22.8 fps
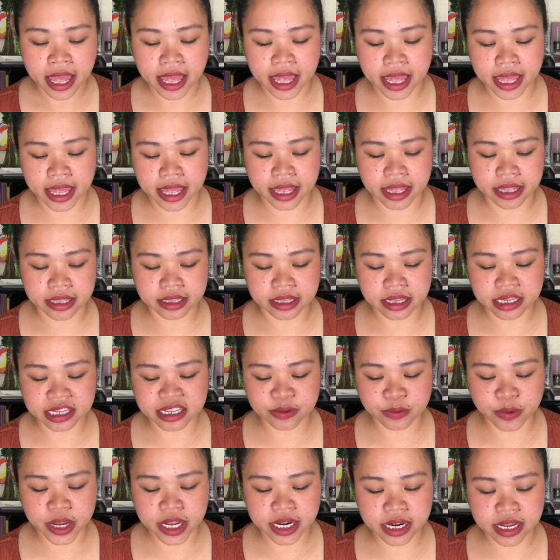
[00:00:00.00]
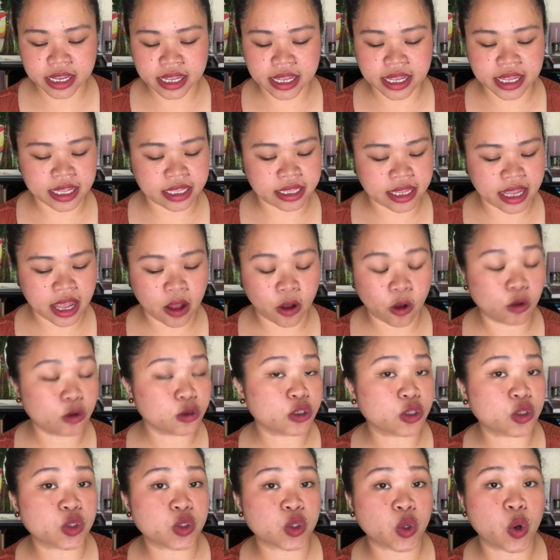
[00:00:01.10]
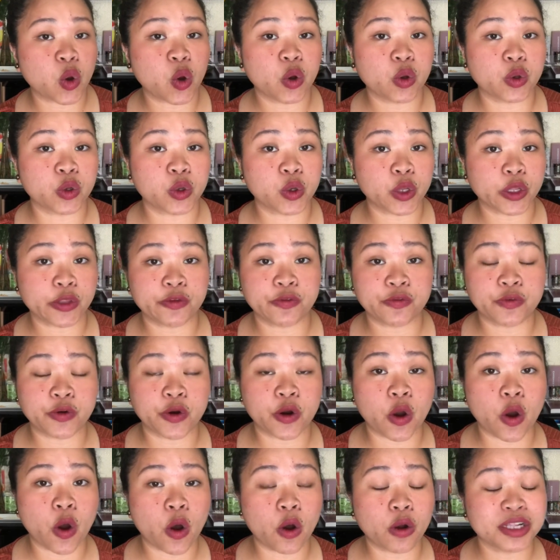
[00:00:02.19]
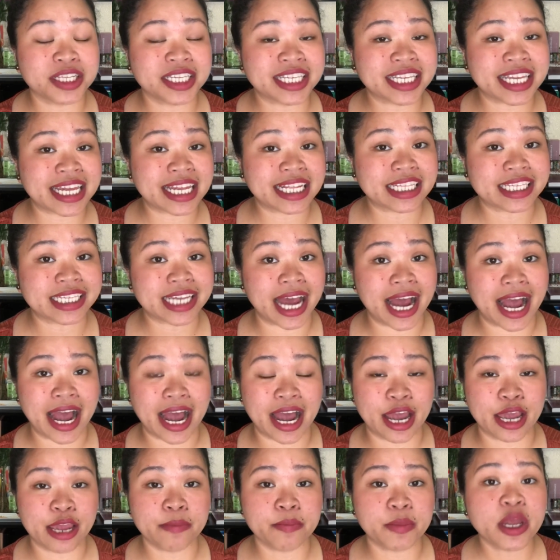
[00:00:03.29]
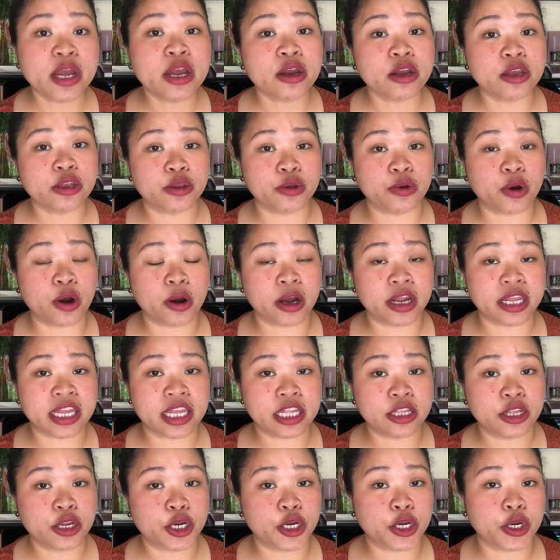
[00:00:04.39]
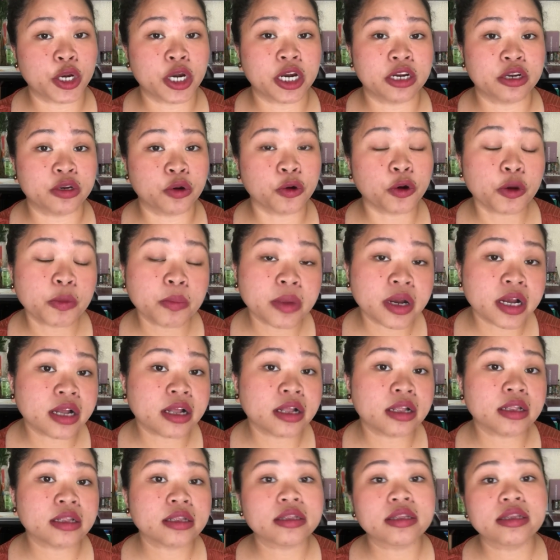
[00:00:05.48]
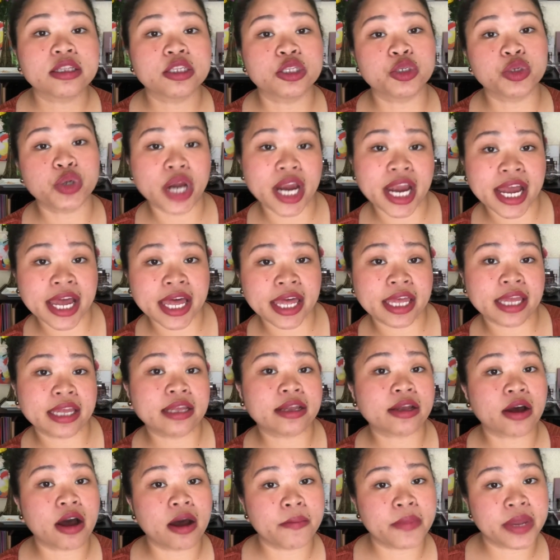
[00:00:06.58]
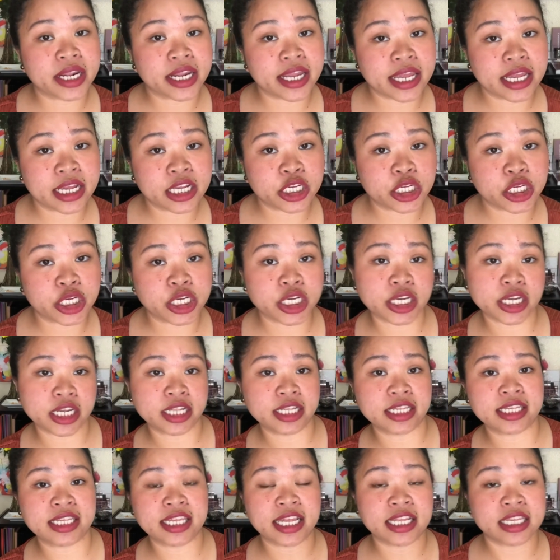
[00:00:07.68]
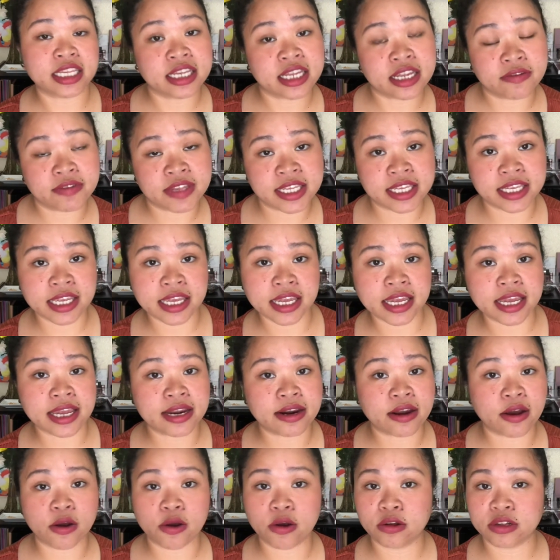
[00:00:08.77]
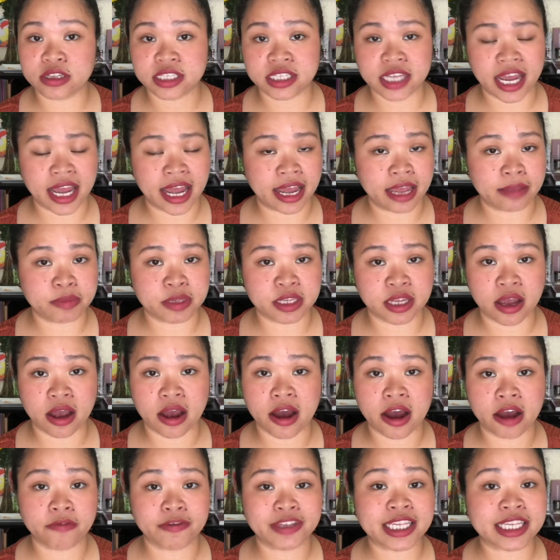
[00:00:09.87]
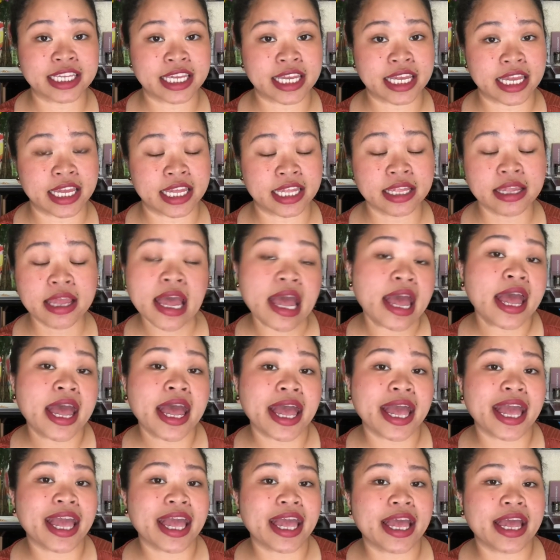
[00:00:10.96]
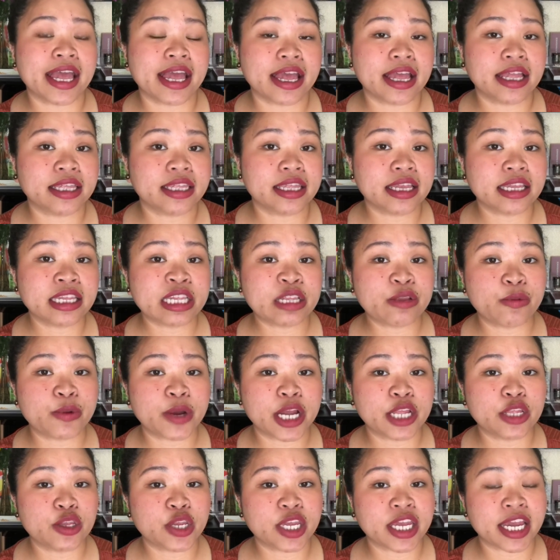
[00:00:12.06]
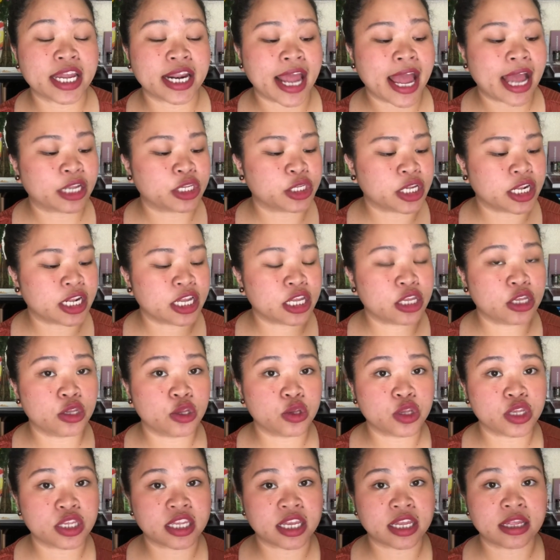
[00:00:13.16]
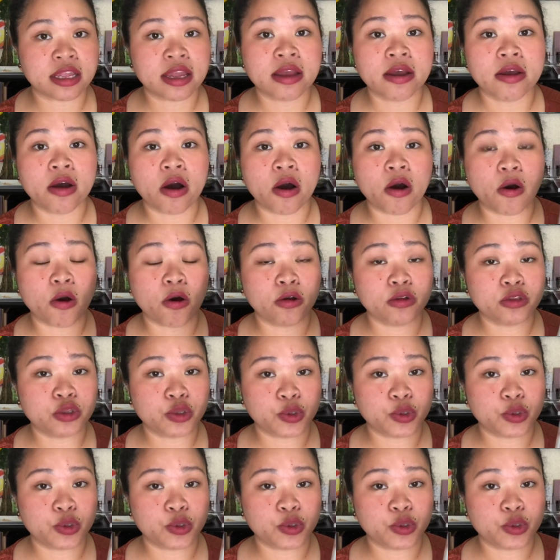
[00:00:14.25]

and this one is also good for all skin type you either you are normal dry combination sensitive skin all types of skin and this one you can actually use it all